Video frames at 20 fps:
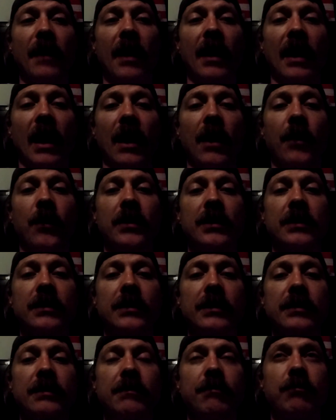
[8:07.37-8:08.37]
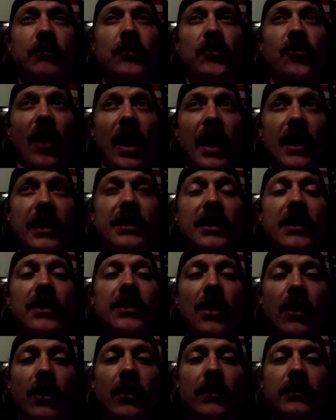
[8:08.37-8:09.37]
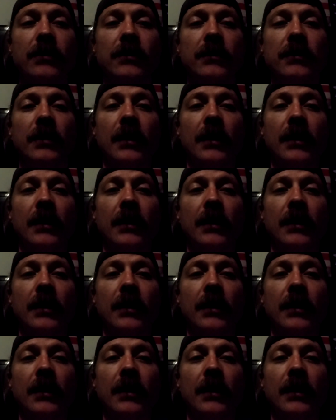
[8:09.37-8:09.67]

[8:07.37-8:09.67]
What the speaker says: and I was tried as an adult,